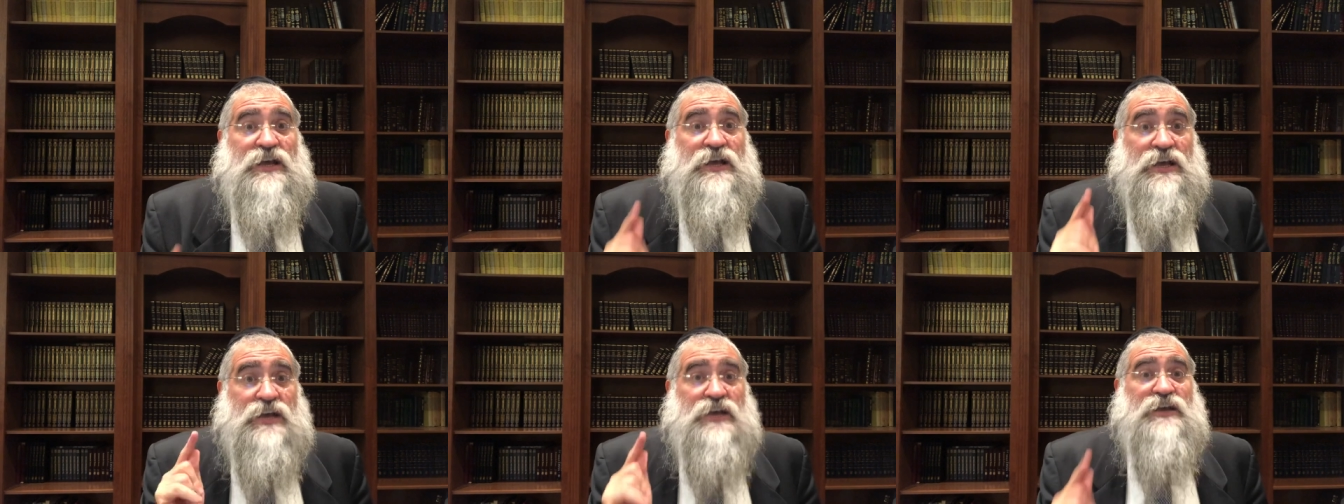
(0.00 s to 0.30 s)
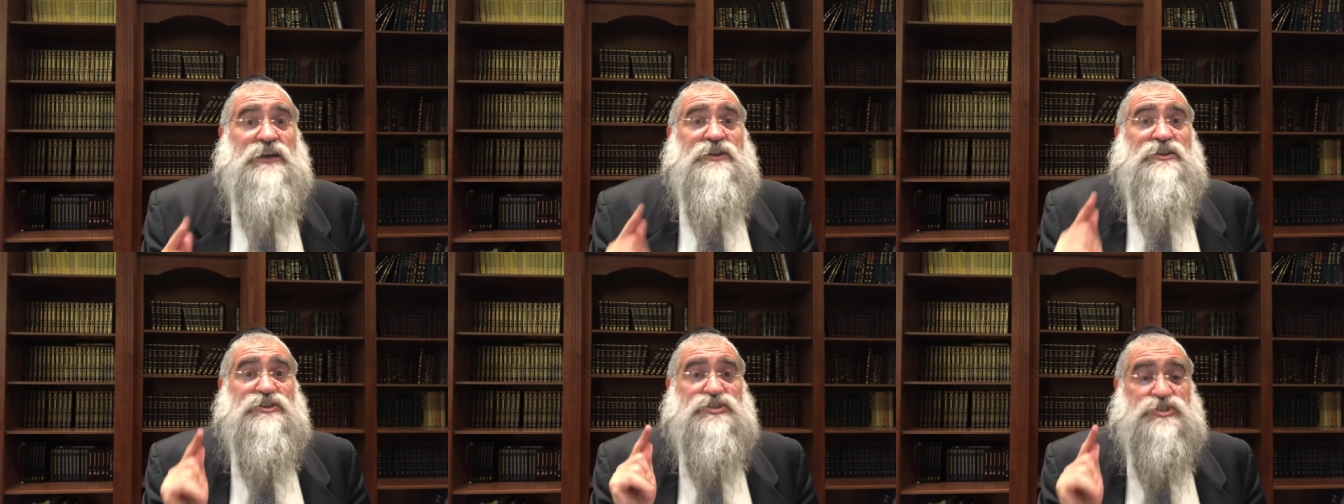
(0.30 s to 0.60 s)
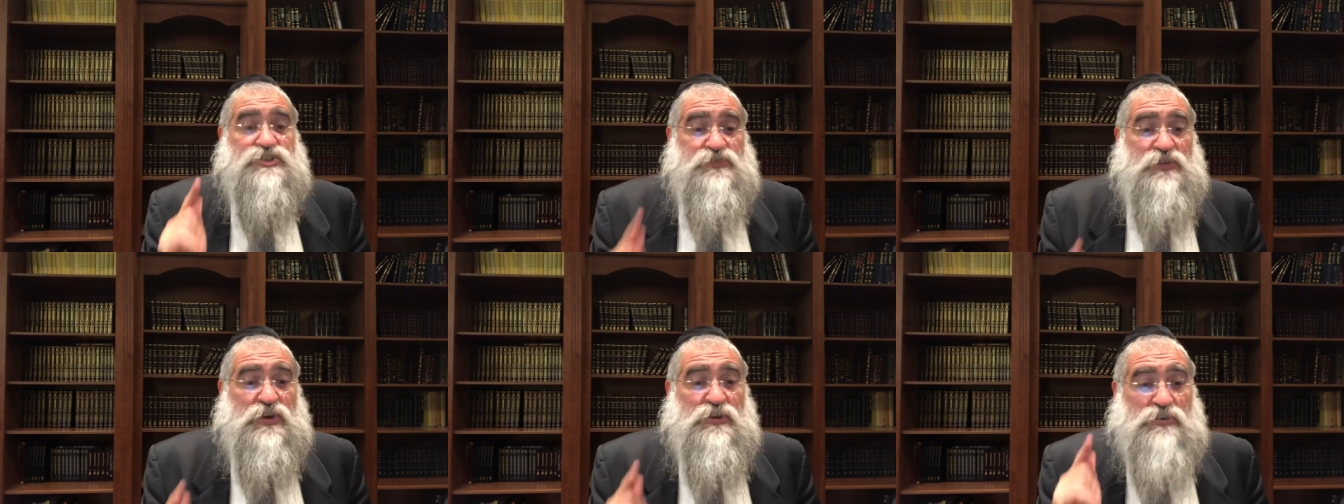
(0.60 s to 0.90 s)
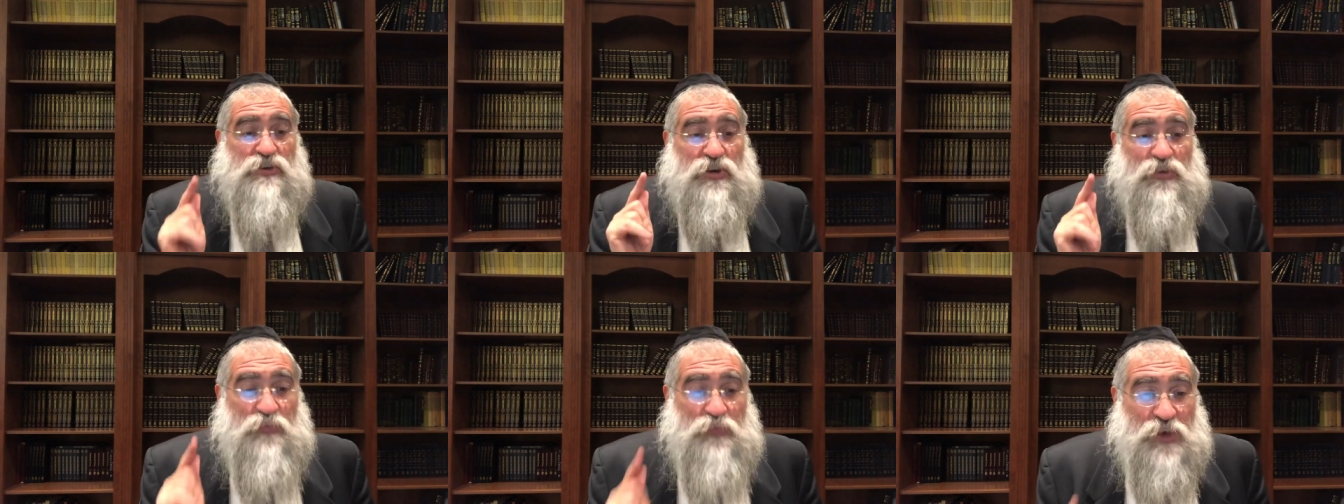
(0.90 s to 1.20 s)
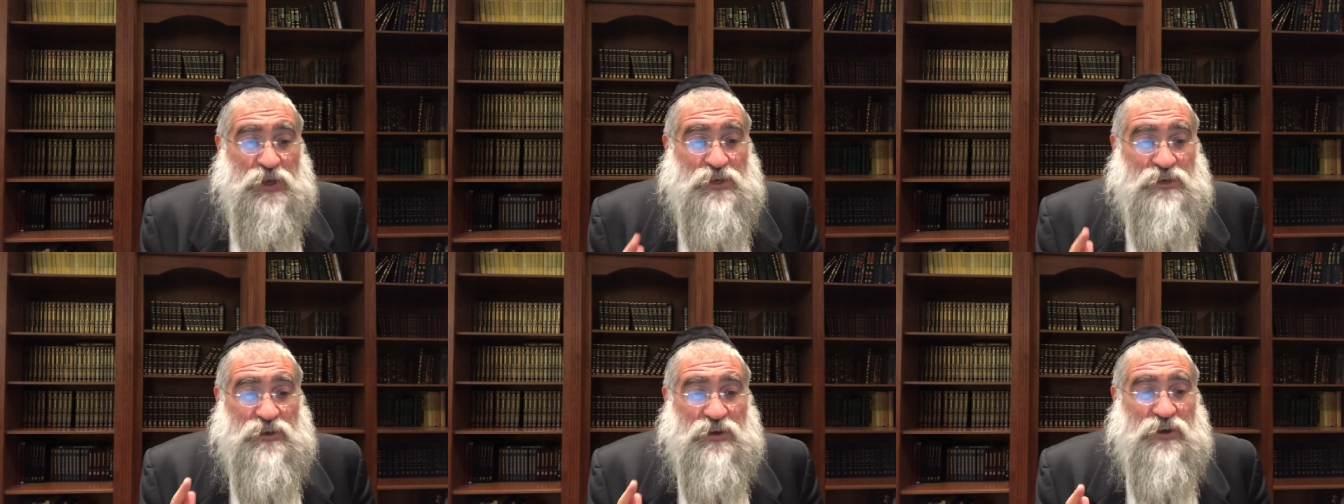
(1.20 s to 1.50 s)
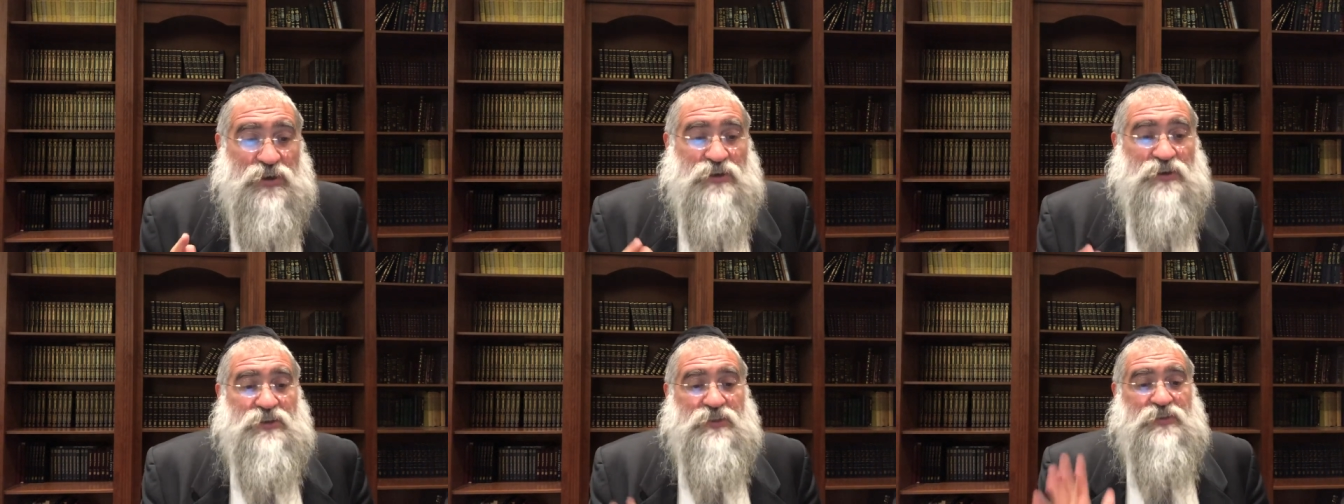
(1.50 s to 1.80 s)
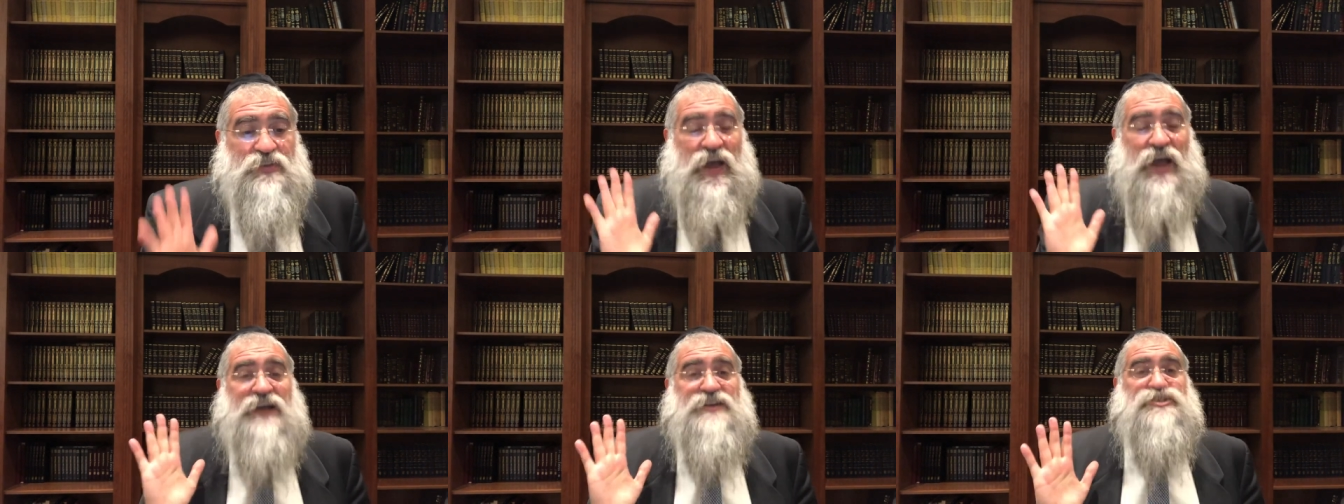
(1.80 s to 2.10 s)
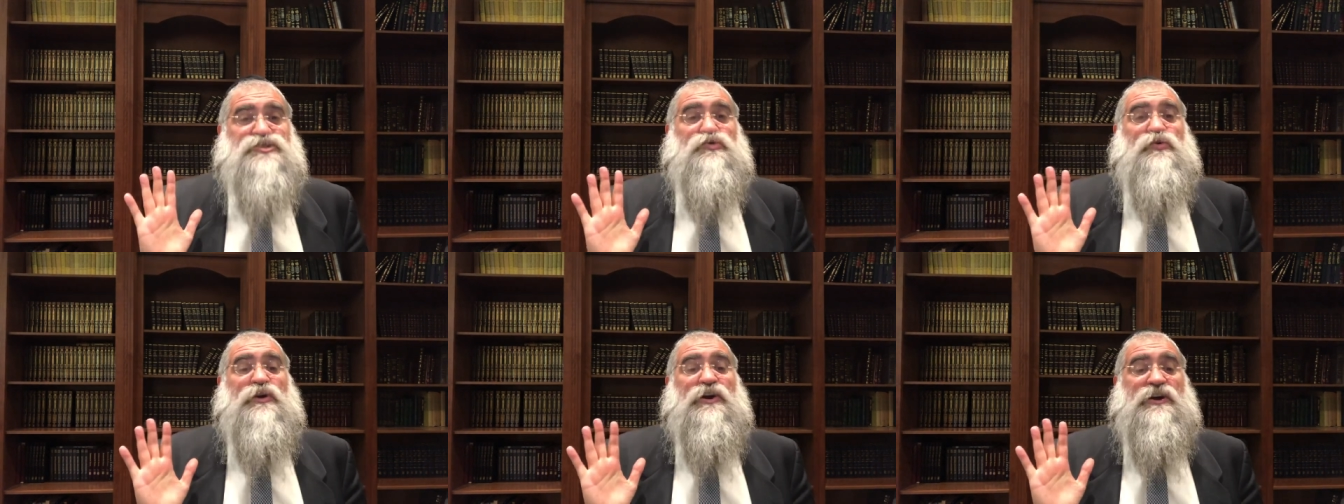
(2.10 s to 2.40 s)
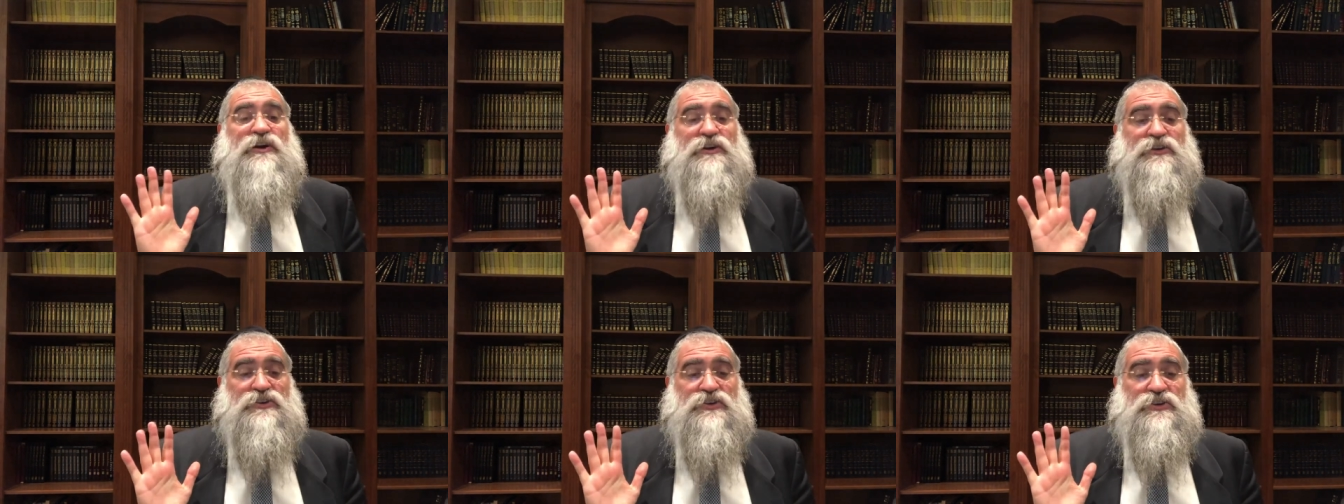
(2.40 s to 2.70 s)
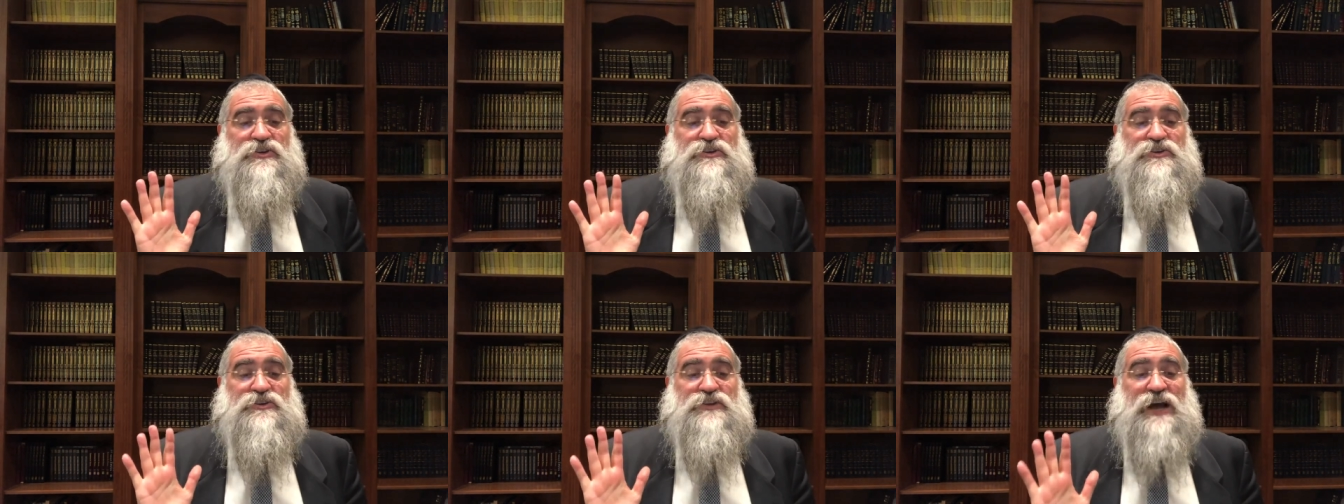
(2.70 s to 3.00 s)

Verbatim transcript: In the sphere of Bina, that's where the,